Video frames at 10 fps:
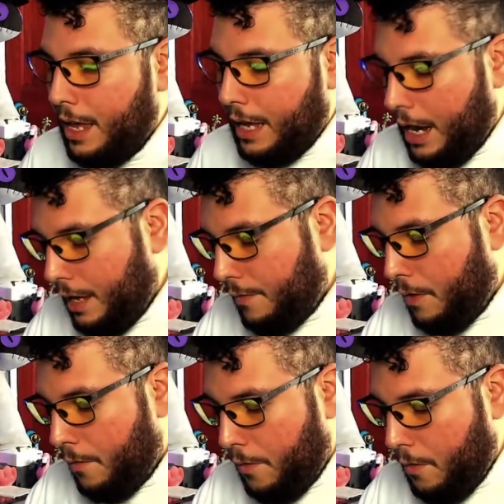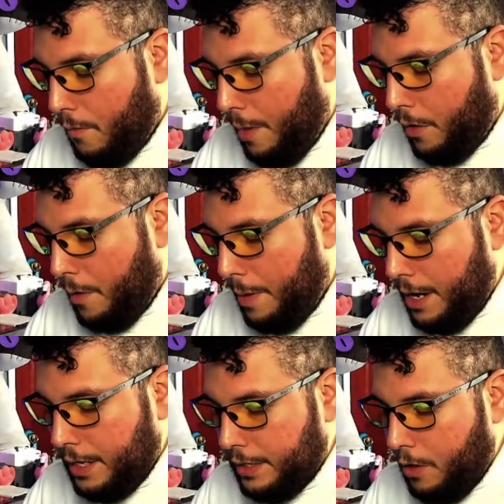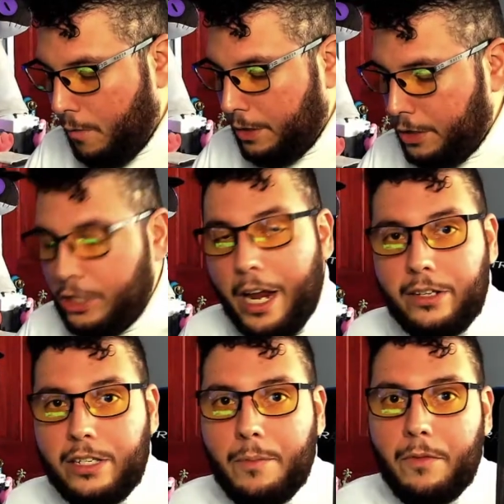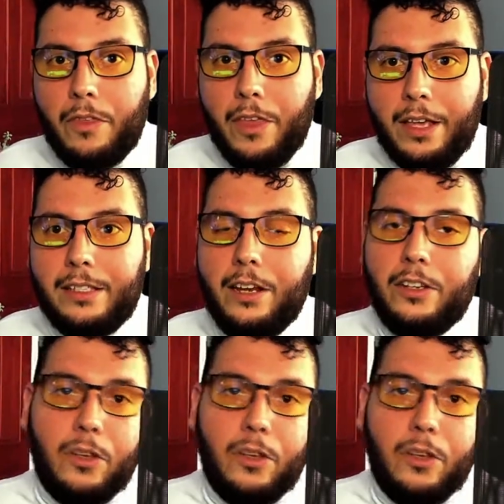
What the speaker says: kind of give you a few of my own opinions and hopefully share some of the things here.